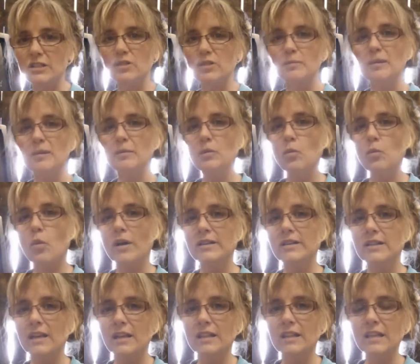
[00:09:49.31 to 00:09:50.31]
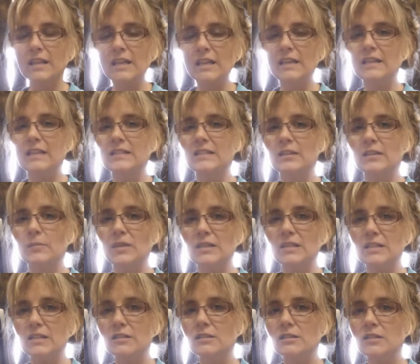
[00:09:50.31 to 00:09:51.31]
So maybe one day the heat isn't a big
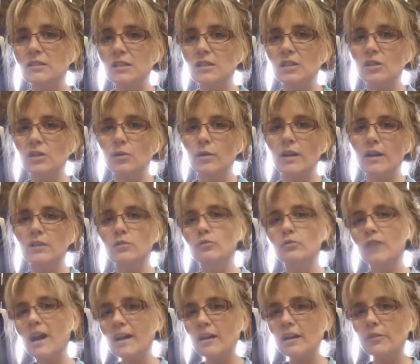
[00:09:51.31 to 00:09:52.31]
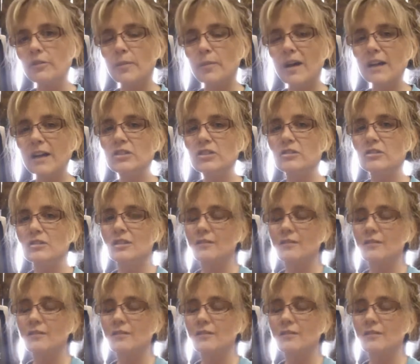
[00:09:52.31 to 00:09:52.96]
deal to you and you rock out the postures,